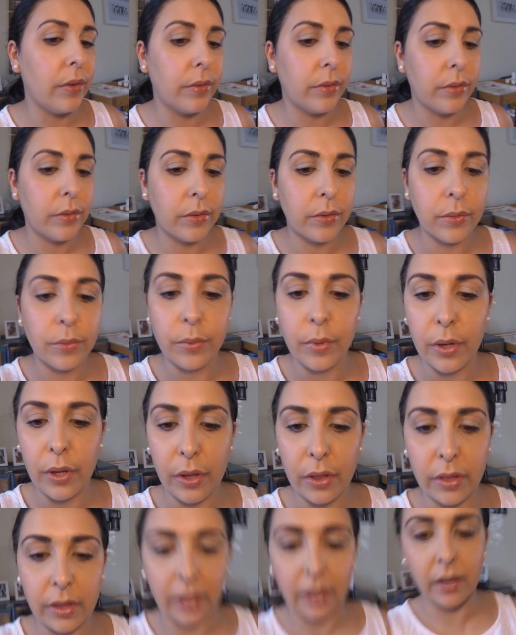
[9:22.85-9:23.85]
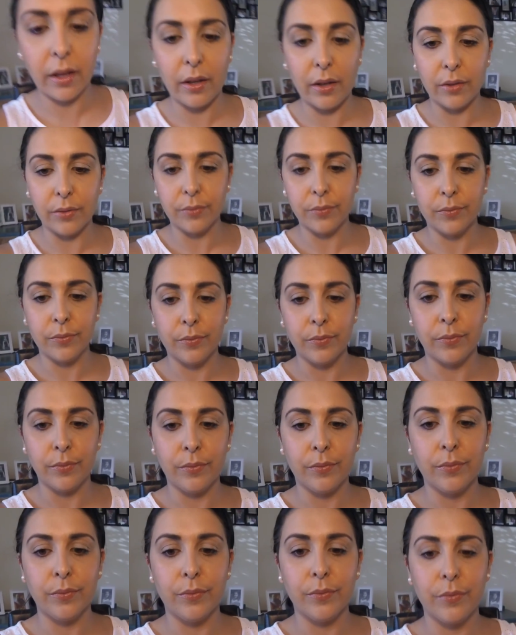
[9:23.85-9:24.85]
so let me know
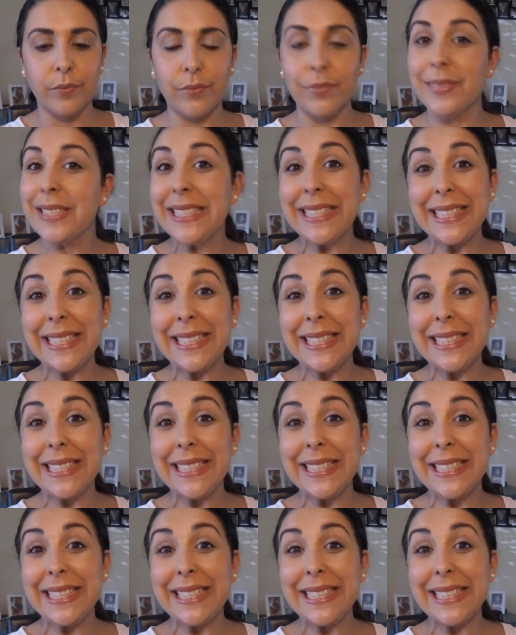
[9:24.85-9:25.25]
what you think.